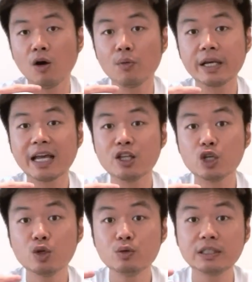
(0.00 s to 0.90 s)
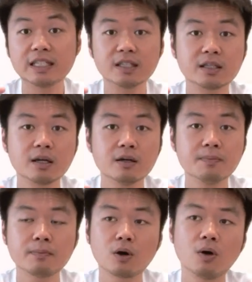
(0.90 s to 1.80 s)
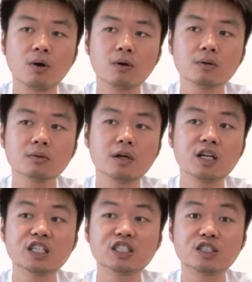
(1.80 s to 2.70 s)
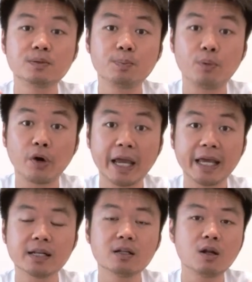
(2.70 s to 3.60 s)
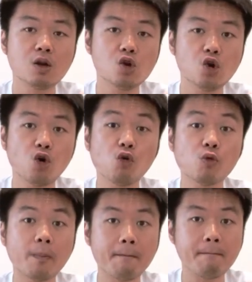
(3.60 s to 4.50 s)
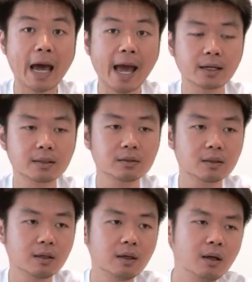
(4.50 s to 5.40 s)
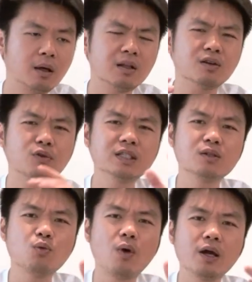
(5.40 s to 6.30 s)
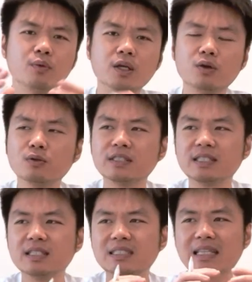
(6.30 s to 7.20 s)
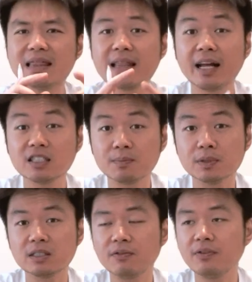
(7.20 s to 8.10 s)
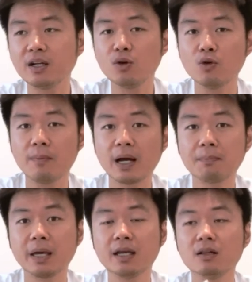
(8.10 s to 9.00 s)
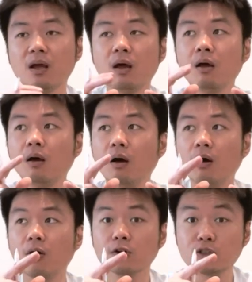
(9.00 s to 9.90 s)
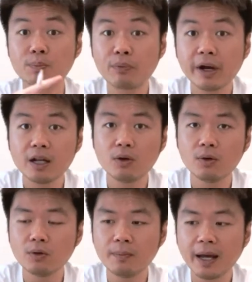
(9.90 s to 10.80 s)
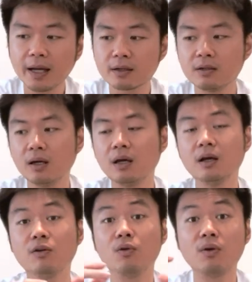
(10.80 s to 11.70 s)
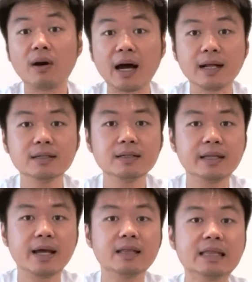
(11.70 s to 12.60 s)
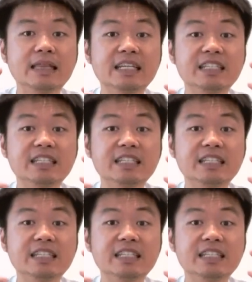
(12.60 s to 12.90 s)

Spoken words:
Or we can use the term called sprained low back. The reason why we use this non-specific low back pain or sprained low back rather than